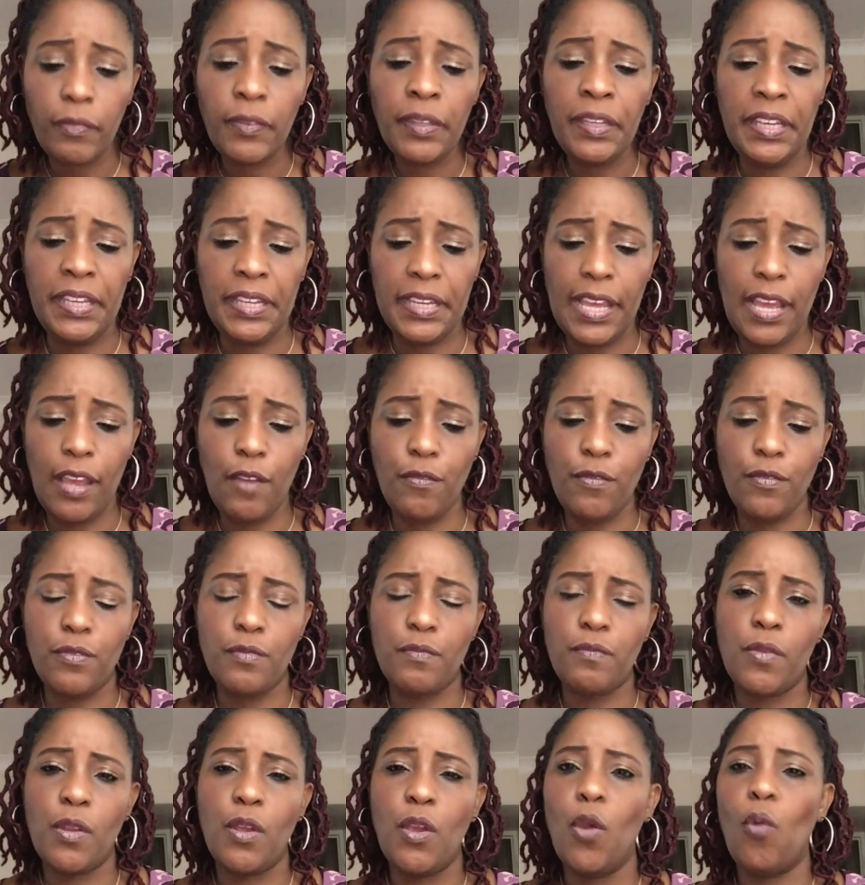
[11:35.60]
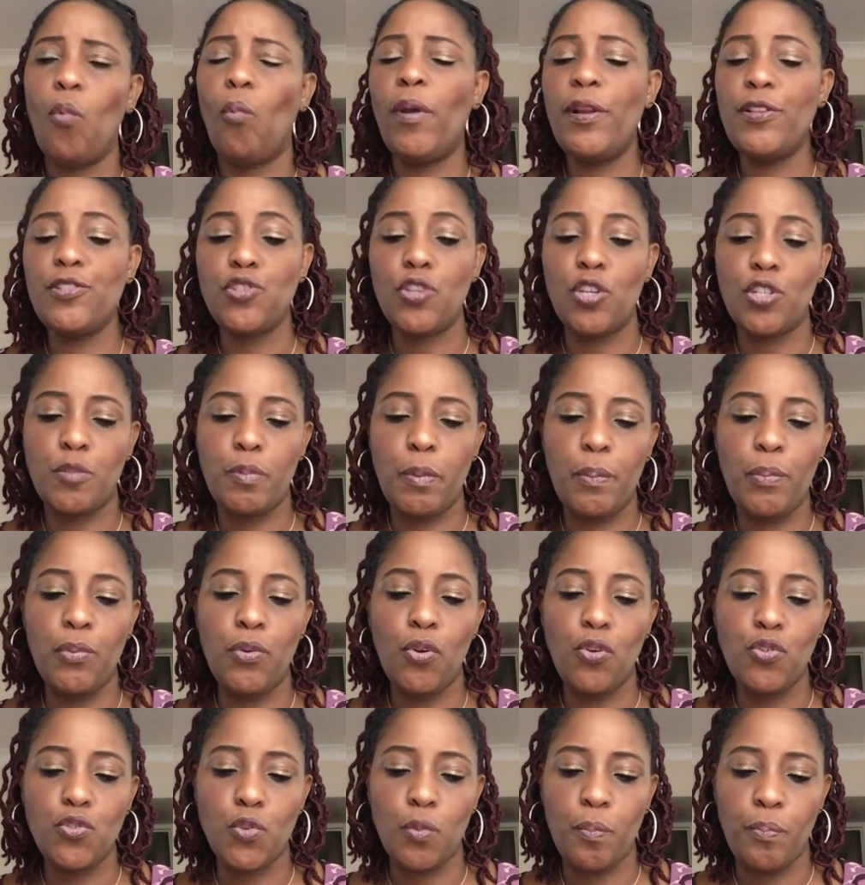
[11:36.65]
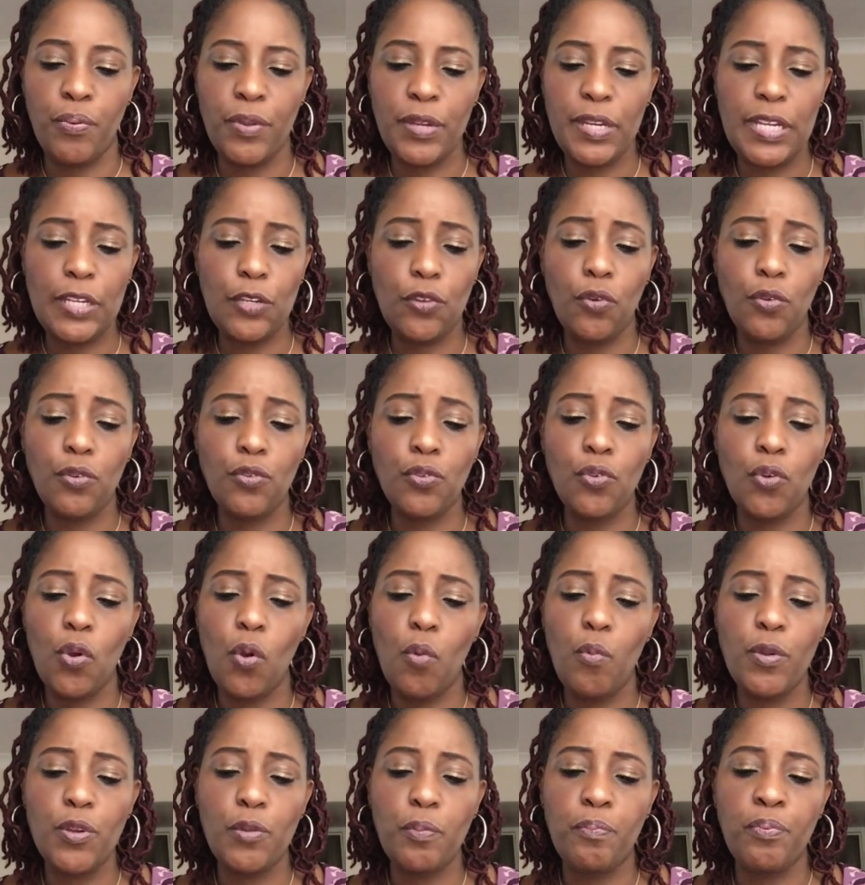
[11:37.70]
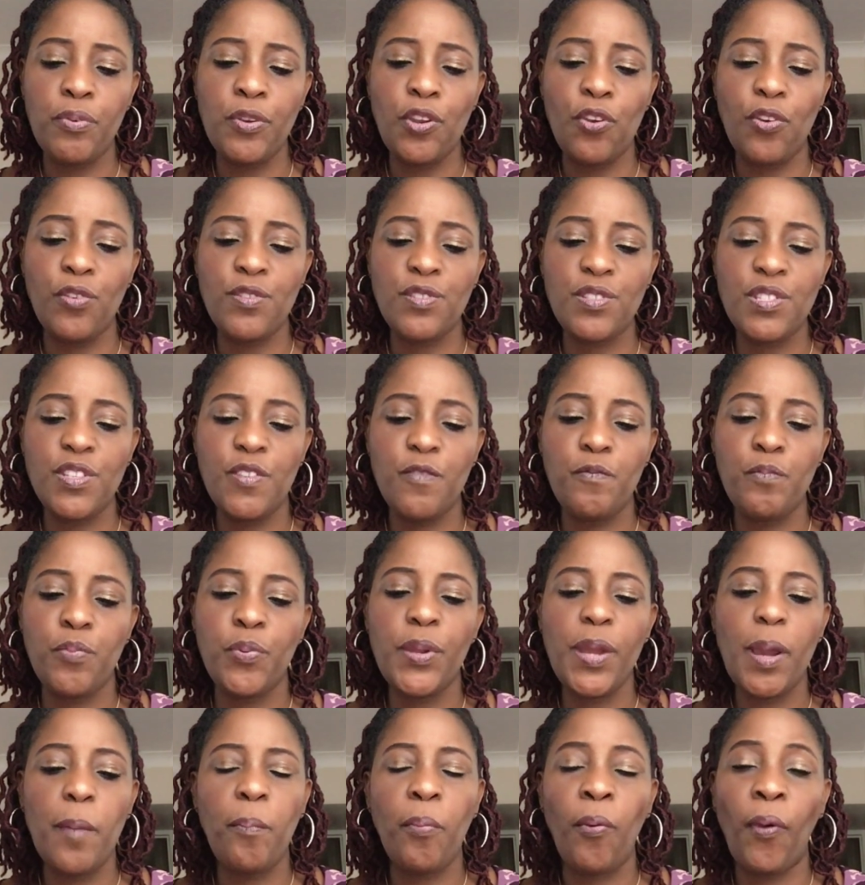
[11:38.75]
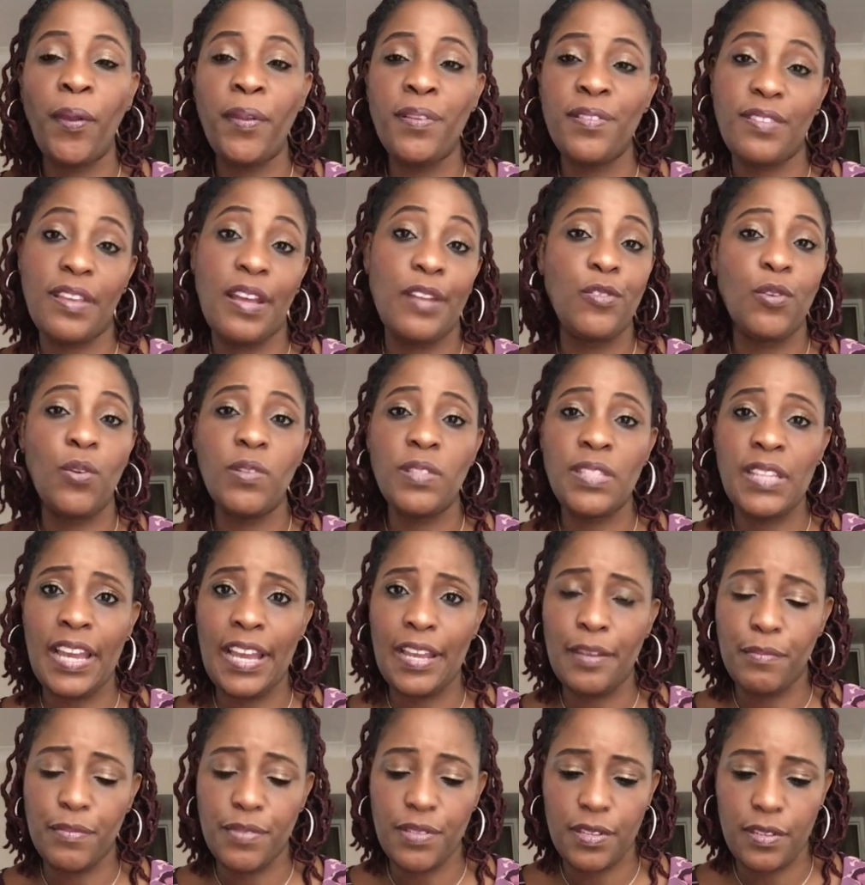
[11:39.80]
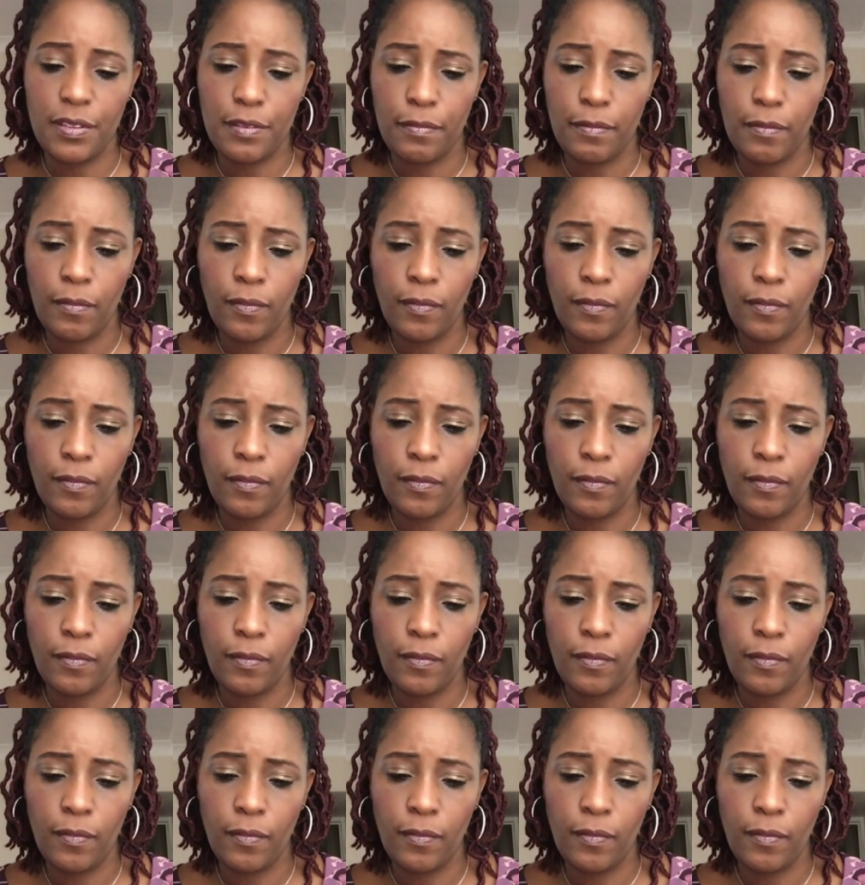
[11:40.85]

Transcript: in heaven. When such people go to pray, they don't go with preconceived prayer points at all times.